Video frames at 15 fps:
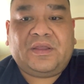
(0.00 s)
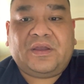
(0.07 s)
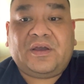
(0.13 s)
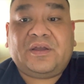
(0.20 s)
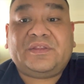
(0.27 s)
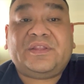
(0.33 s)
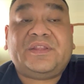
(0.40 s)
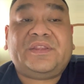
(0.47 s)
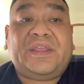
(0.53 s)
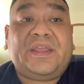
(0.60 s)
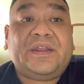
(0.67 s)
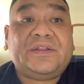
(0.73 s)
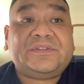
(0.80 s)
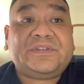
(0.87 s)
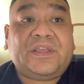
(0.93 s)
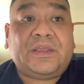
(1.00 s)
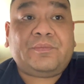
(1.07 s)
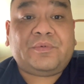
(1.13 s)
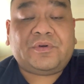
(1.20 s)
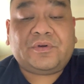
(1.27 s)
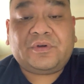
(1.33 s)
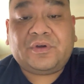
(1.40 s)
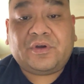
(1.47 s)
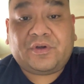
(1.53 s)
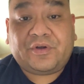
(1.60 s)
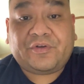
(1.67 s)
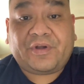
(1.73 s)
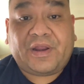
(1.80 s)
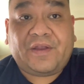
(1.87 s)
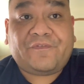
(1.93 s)
On the data table or
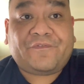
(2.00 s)
graph